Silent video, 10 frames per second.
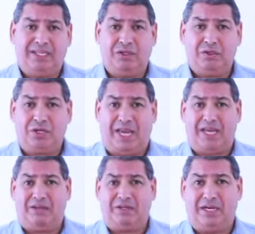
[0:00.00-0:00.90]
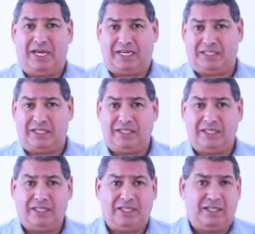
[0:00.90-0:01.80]
you cannot
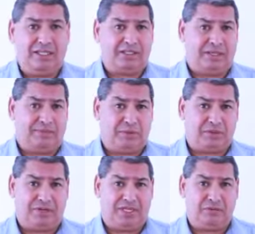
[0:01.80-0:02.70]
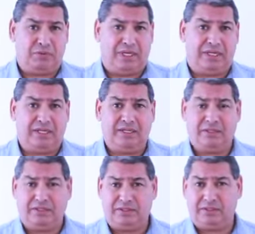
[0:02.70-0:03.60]
actually subcontract away
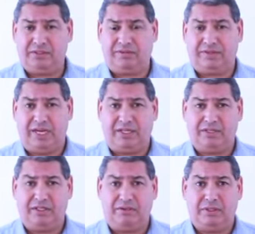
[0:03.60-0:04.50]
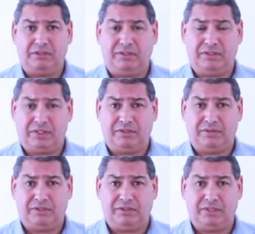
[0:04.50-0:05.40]
the duty of care that you owe to the
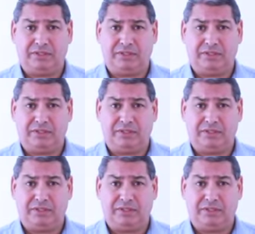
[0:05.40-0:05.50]
children.